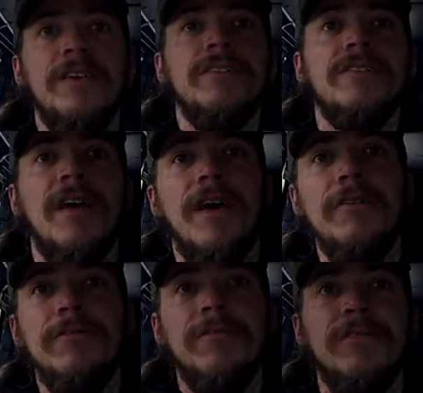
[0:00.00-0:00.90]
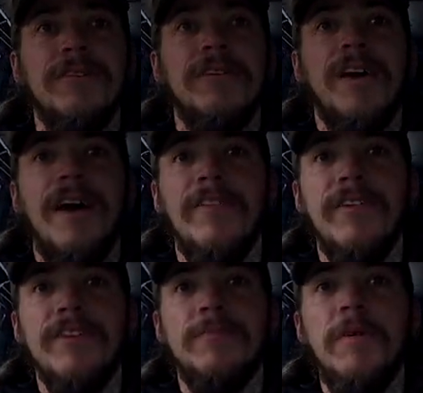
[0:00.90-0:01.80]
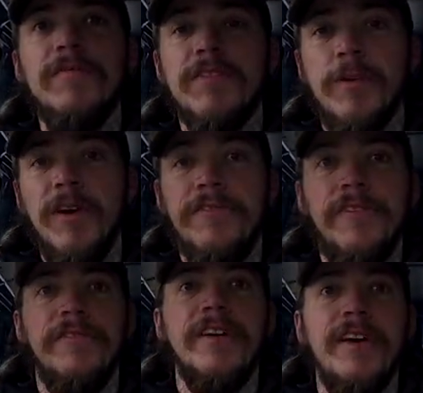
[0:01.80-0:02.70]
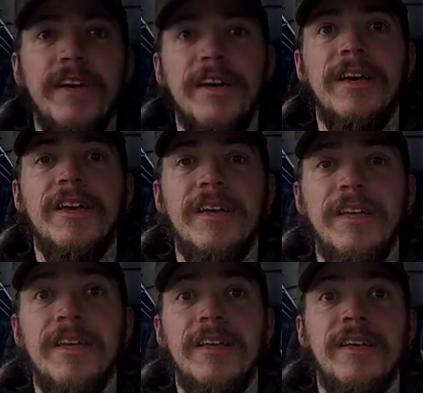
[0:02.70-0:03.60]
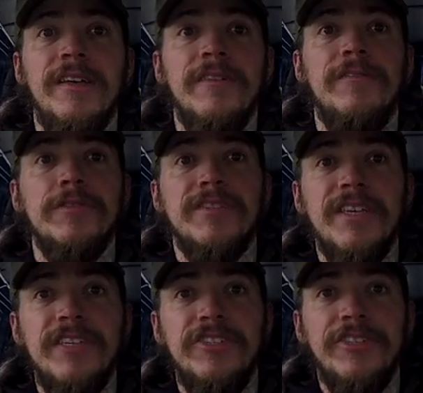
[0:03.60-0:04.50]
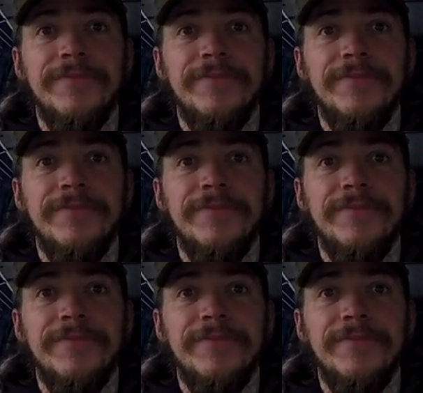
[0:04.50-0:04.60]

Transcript: So I've lost months worth of uh, footage.